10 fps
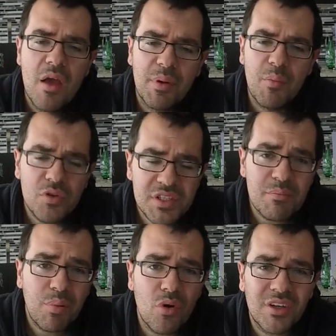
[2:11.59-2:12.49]
But most
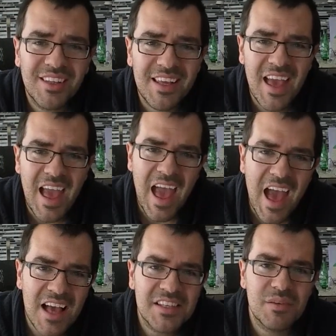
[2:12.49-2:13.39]
importantly,
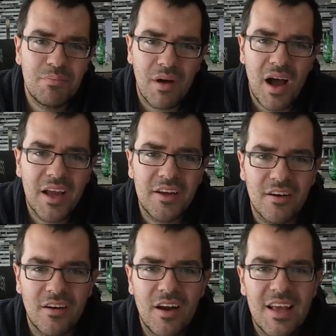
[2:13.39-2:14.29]
as a
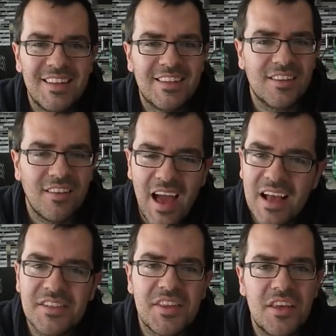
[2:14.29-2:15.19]
buyer, the
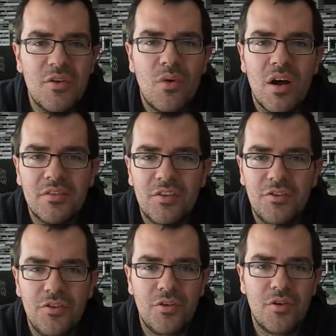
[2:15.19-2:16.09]
last thing you want to
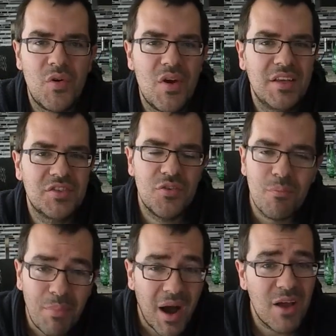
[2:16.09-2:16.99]
do is to
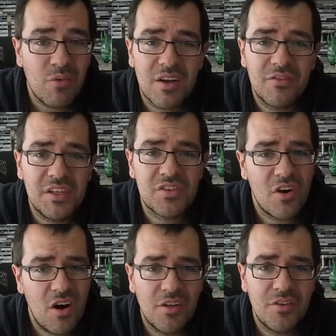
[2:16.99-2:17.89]
buy one of these
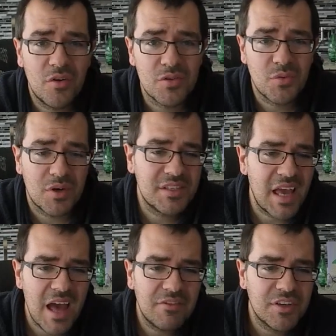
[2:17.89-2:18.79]
condos where it's
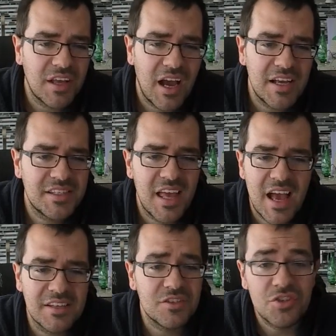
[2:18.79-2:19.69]
advertised
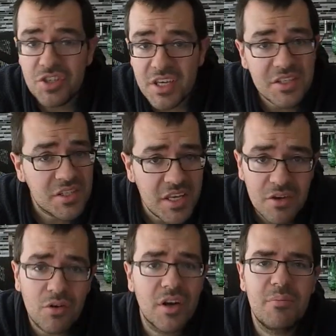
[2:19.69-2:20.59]
as GST
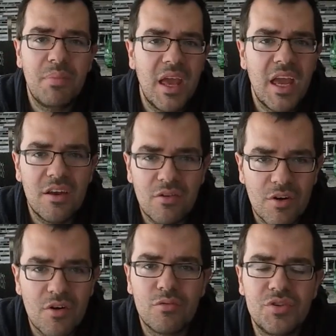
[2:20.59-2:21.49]
already paid
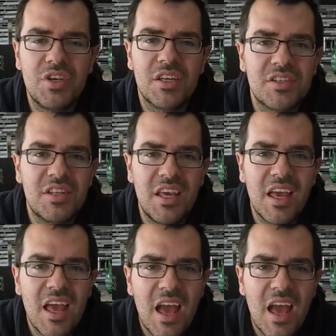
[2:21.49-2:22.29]
or no GST,